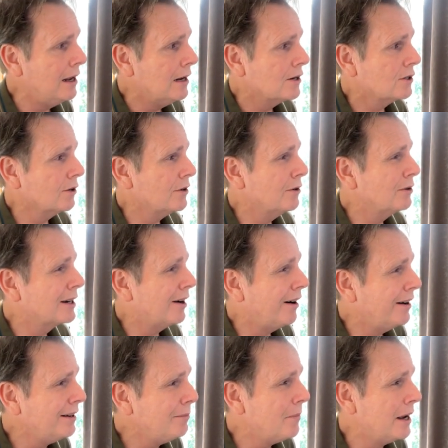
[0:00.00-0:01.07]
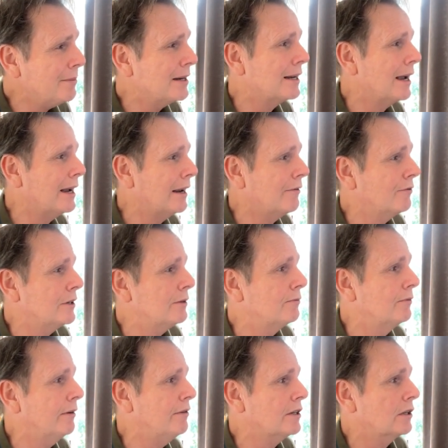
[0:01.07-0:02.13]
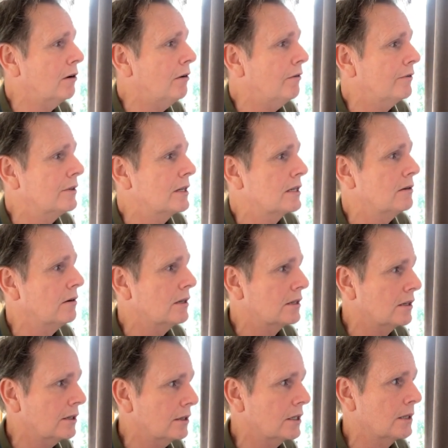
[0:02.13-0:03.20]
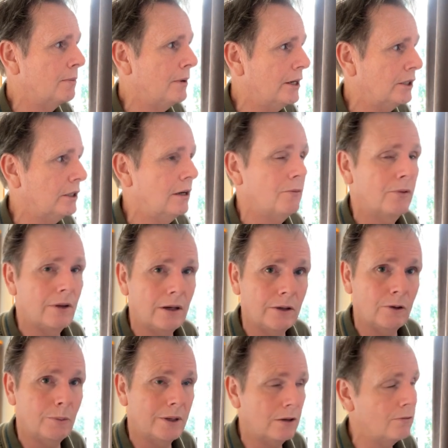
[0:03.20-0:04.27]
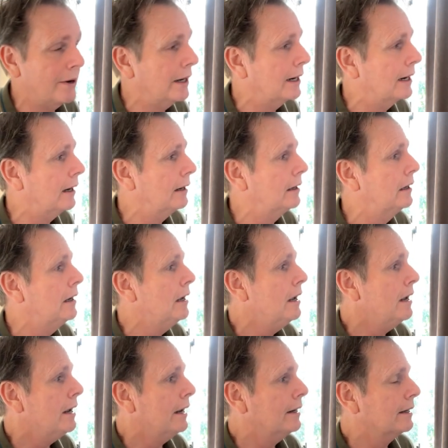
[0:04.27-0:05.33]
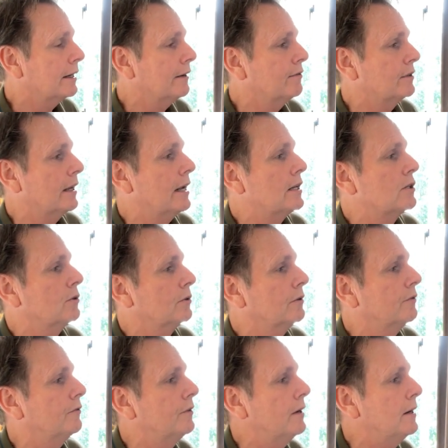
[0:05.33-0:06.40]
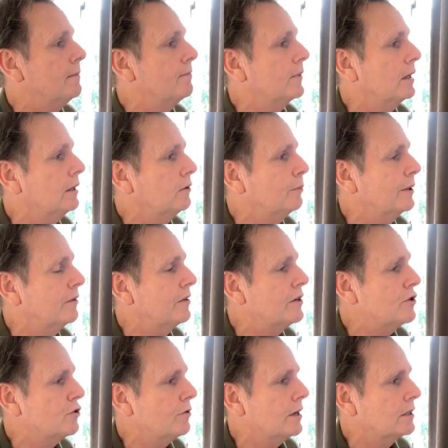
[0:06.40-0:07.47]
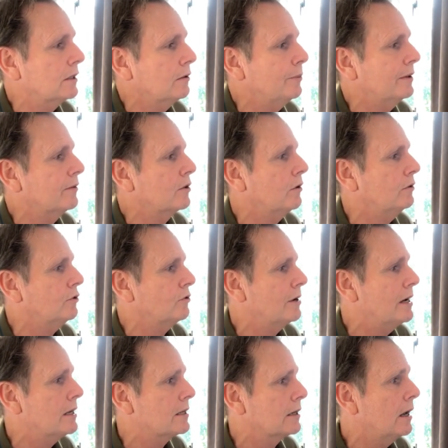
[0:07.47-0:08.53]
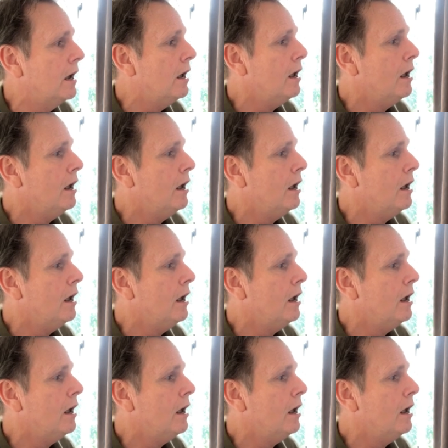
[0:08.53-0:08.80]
So you kind of maybe, every so often, it's nice to sort of splash it up with a little bit of red colour, and it gives that sort of a little bit of interest, a little bit of contrast.